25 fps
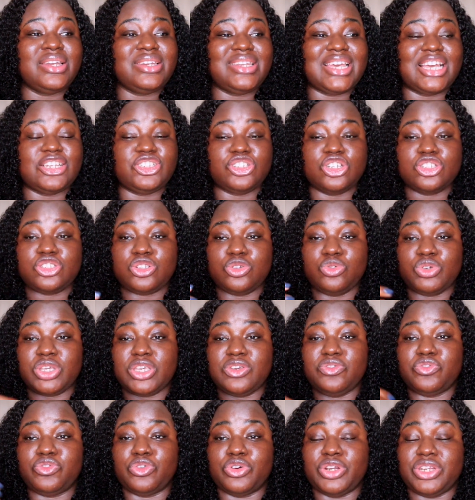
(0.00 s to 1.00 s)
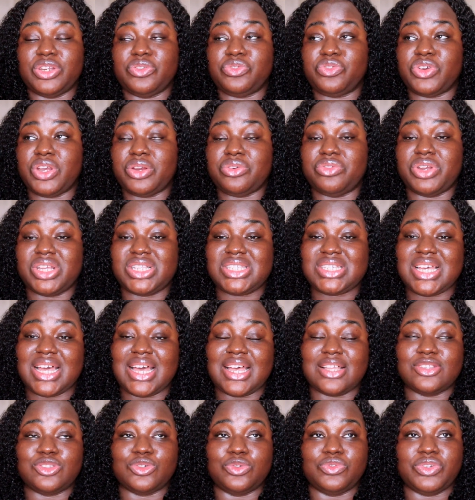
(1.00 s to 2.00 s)
they are just looking for different rate
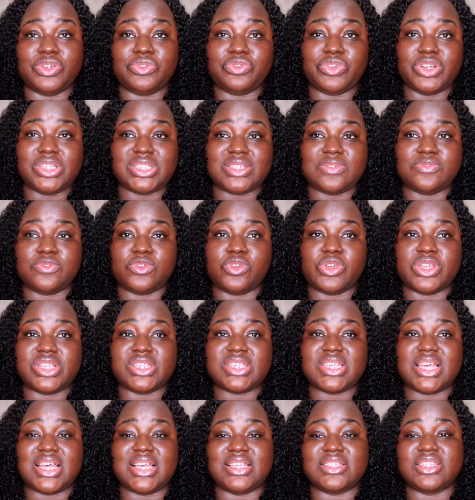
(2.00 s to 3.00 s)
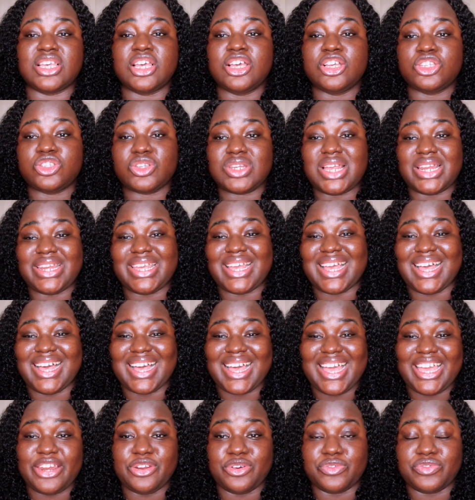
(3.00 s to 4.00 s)
cards of different influencers so that they can
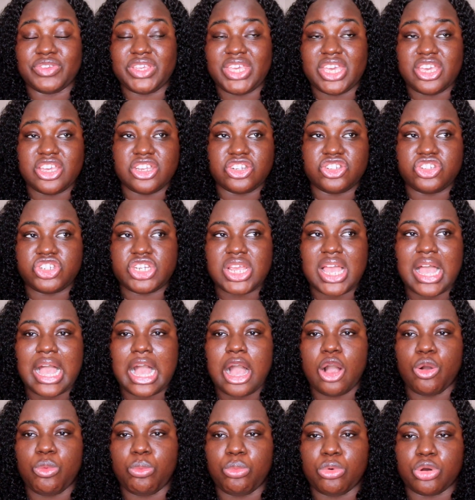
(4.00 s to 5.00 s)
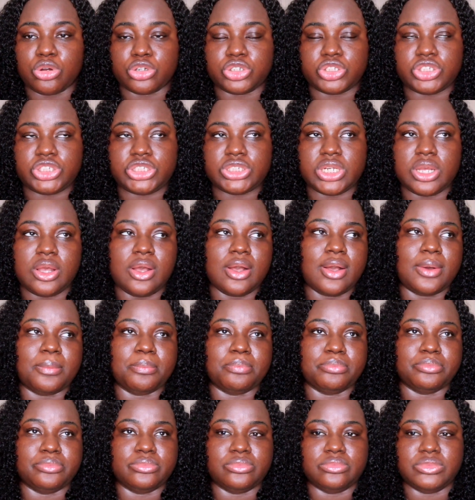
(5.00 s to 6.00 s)
kind of gauge how much
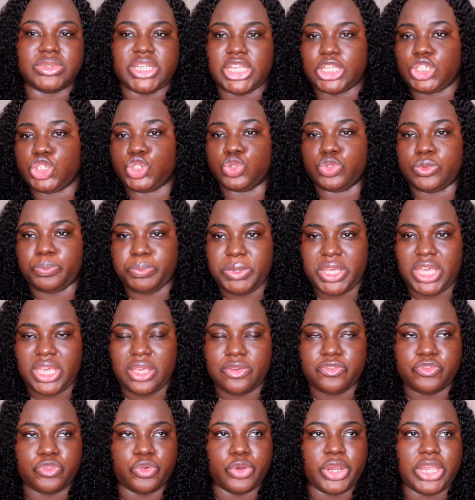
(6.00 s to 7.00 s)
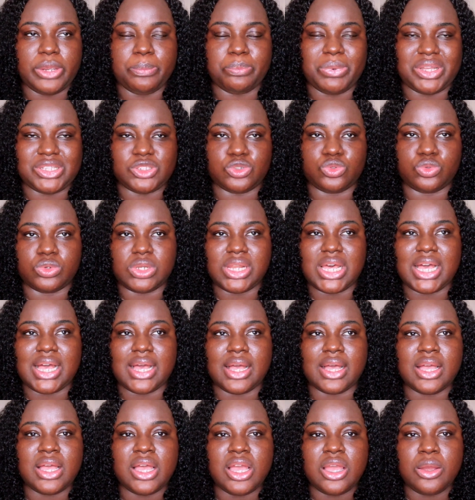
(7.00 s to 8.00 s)
um, they should pay for a
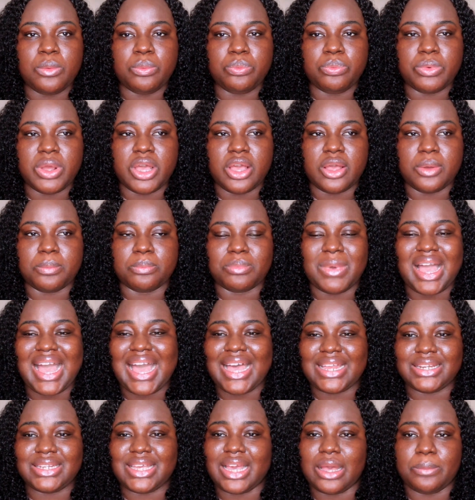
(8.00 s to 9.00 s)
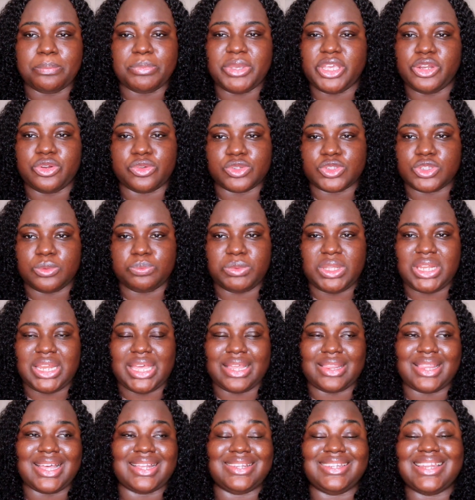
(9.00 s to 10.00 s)
particular Um, ad campaign or something
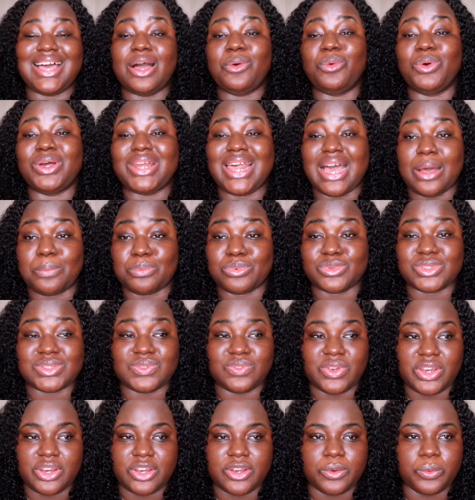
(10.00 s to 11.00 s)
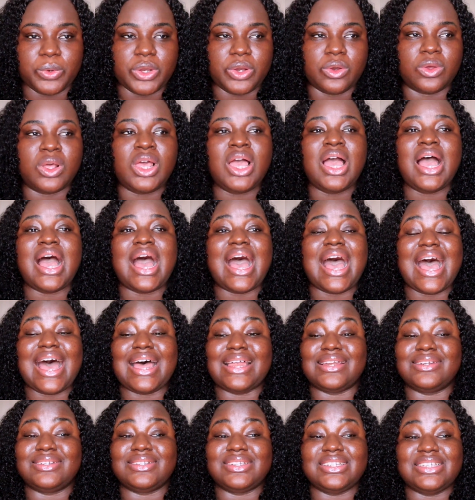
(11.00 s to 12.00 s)
like that. That one happens very well.
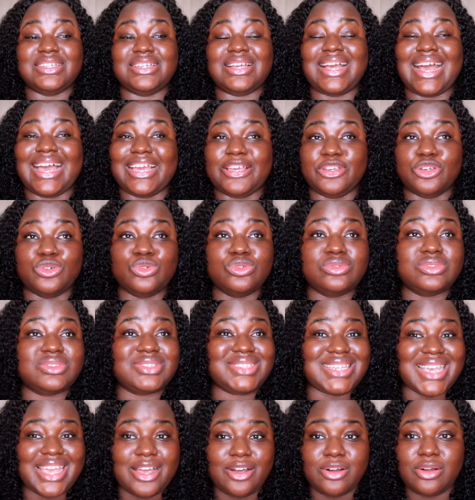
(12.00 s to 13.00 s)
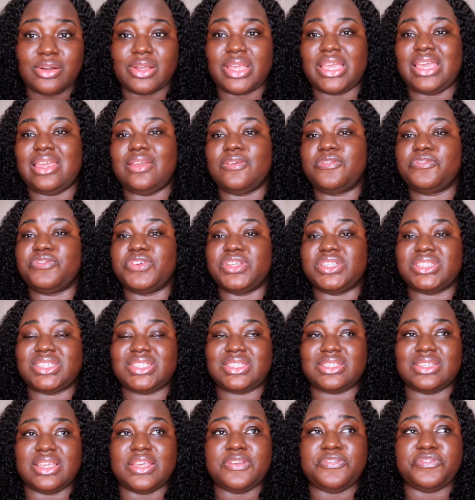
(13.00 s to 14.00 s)
And can you tell if
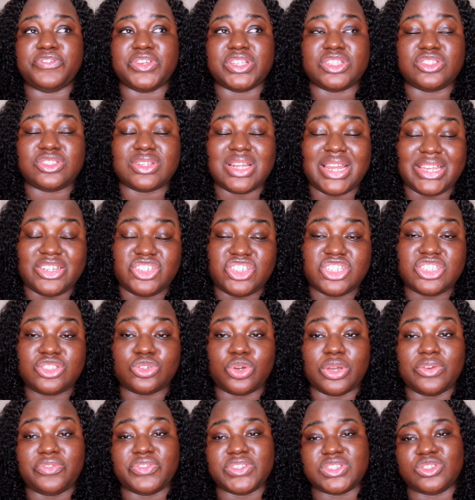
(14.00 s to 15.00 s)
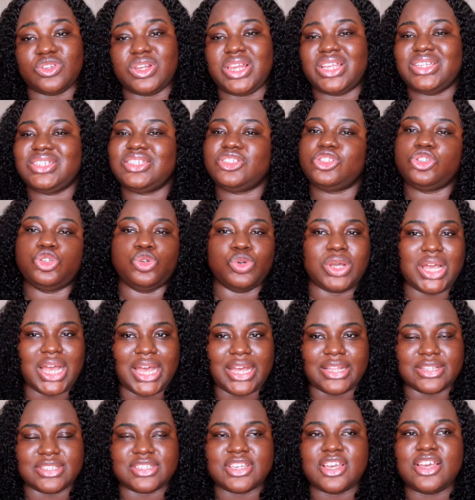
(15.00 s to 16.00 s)
it's if it's legit or if it's not legit? You
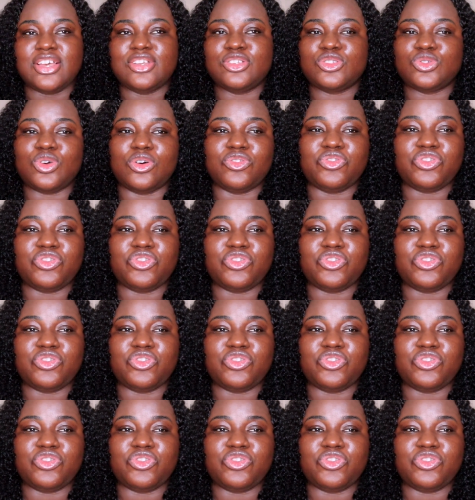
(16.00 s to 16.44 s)
can't. So